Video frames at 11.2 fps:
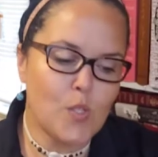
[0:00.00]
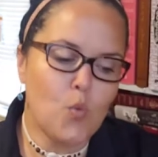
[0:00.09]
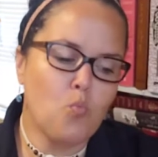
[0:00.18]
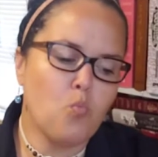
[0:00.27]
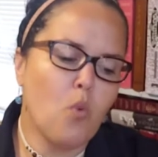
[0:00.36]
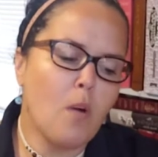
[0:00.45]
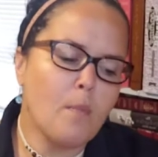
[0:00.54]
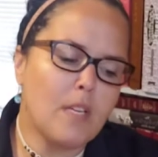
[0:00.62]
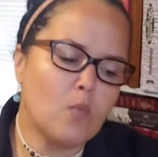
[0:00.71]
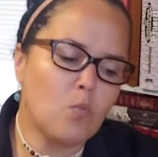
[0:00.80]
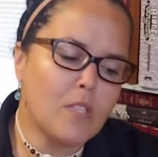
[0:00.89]
The
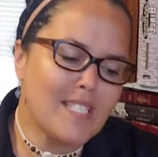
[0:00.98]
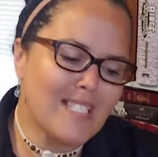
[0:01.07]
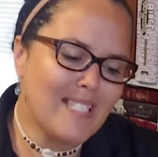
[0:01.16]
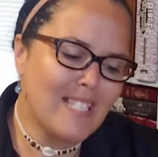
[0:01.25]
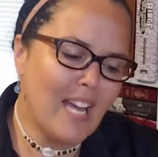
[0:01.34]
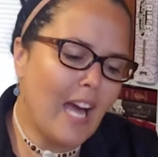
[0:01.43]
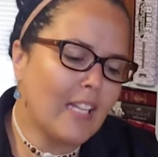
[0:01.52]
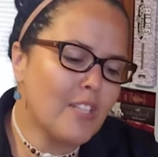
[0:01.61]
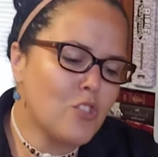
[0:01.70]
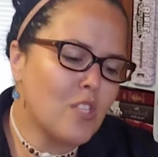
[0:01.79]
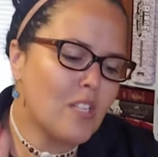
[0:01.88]
woman was
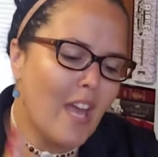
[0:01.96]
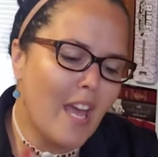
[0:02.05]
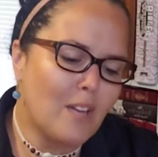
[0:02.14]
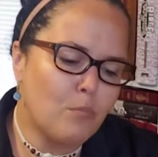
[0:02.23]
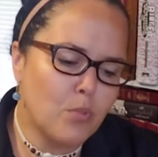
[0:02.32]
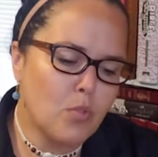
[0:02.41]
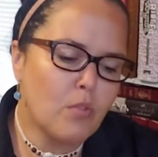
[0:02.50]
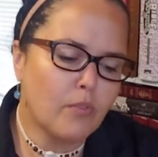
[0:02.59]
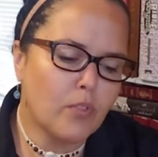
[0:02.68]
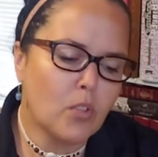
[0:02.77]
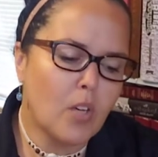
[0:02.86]
intelligent and
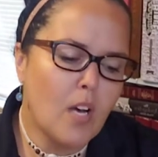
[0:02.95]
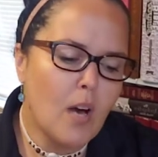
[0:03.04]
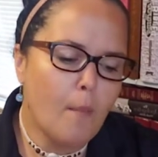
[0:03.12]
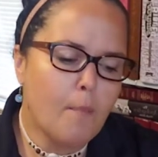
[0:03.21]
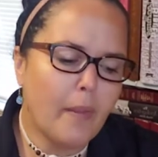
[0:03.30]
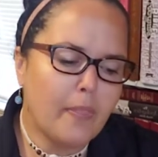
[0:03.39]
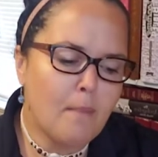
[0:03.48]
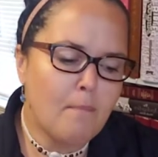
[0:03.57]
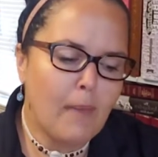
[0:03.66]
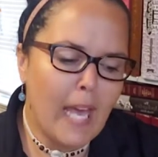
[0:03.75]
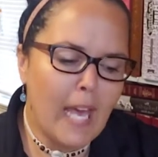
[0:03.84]
beautiful, but the
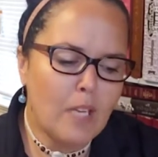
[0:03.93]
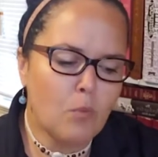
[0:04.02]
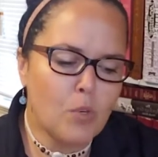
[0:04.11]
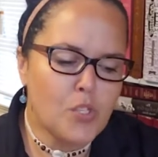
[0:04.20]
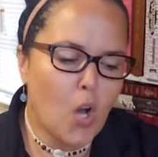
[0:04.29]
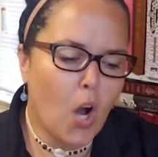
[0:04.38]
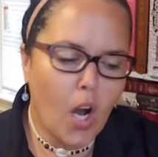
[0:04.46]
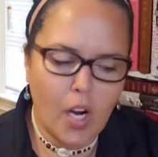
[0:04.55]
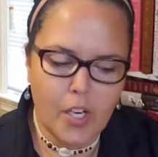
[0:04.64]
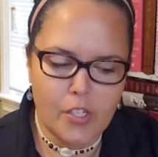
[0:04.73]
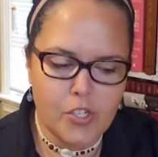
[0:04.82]
man was
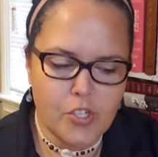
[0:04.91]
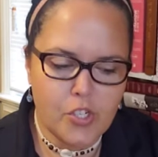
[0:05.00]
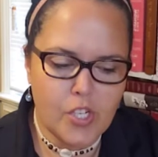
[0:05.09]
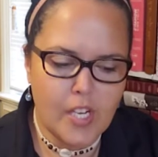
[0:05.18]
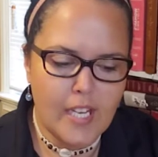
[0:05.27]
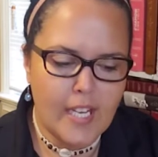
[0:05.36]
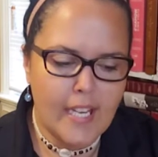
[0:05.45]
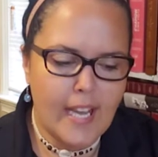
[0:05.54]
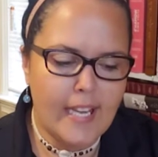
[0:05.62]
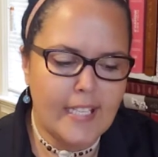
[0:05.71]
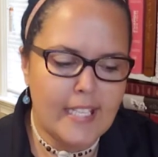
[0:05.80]
harsh
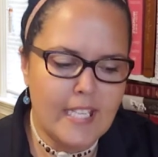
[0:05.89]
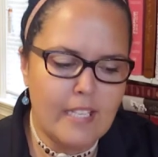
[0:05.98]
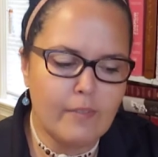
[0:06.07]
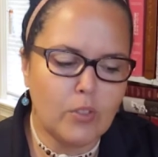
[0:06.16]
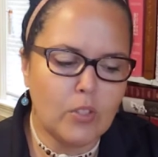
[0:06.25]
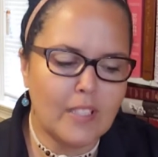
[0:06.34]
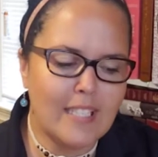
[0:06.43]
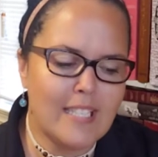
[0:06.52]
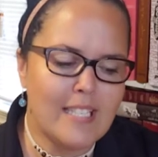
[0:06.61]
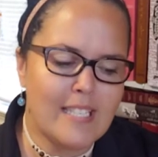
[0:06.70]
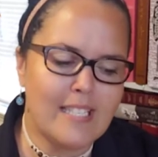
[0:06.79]
and evil
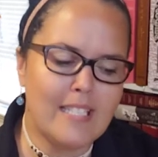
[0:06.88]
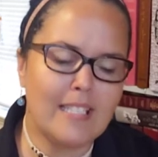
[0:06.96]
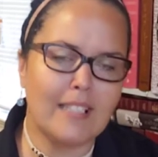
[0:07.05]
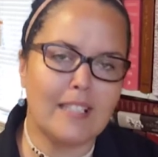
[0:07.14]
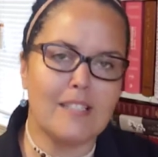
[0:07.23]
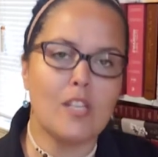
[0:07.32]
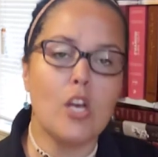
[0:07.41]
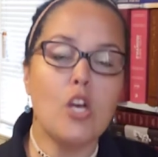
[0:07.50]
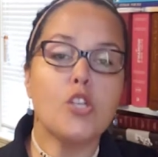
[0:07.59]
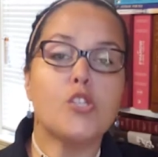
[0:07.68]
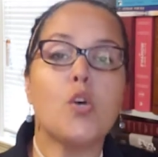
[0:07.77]
in his dealings.
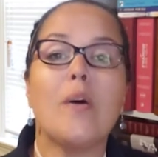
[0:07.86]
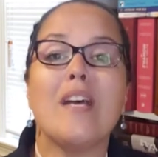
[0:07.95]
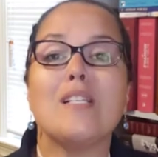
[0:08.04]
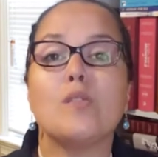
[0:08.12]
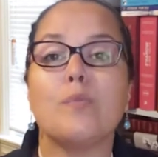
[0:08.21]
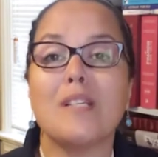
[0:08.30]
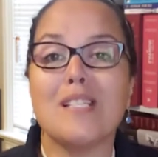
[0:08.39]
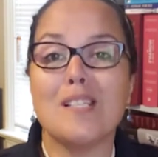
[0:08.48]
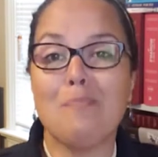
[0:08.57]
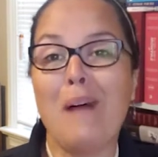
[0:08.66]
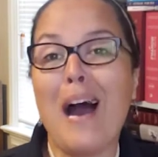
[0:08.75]
So his
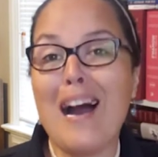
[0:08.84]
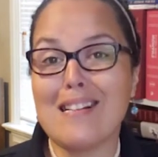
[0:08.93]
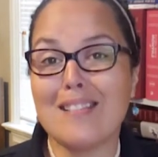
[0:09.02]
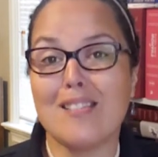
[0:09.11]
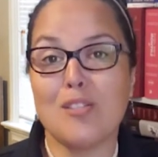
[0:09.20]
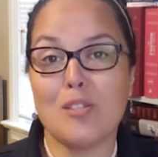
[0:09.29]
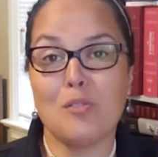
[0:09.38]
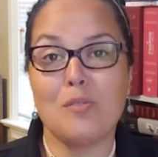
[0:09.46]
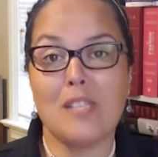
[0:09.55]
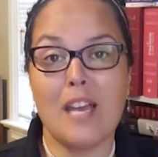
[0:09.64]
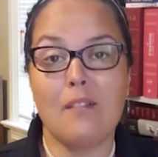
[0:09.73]
response to
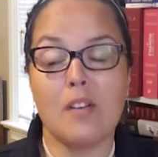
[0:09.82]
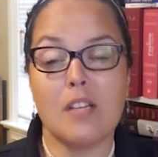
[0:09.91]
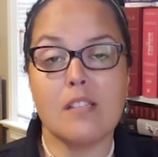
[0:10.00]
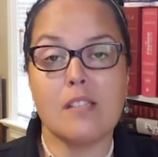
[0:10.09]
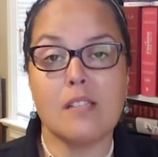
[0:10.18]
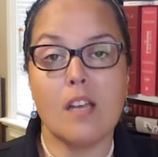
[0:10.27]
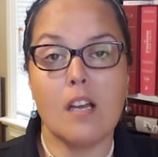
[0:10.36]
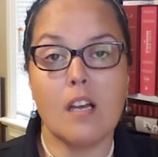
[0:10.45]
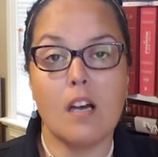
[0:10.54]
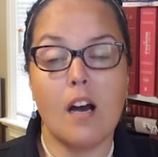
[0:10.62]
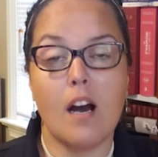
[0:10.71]
David's
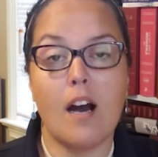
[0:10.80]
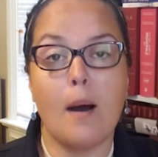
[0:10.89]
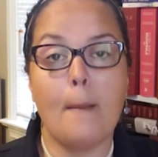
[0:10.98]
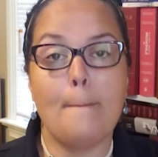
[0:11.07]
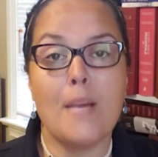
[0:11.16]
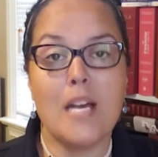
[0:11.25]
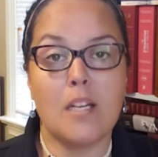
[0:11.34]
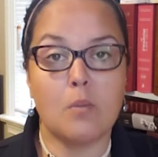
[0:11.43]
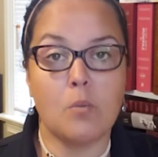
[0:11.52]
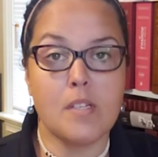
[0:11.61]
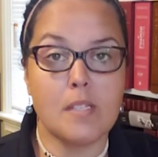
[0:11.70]
um,
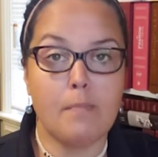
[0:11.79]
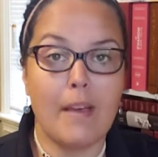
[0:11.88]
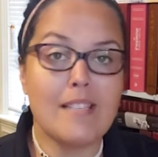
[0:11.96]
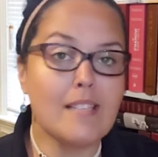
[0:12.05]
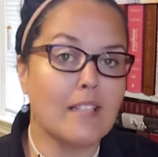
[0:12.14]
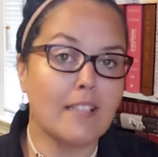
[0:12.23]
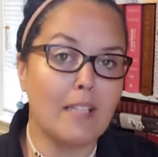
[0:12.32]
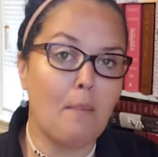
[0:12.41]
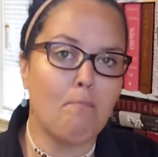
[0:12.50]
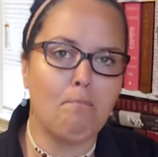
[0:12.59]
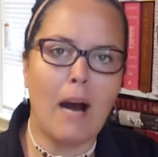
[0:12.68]
men was basically
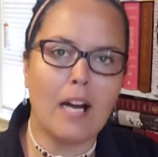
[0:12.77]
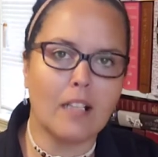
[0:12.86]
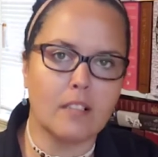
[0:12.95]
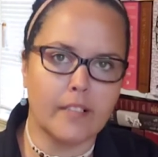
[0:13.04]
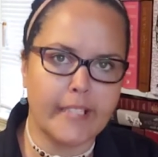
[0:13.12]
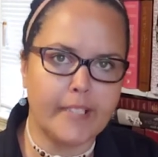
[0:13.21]
a mockery.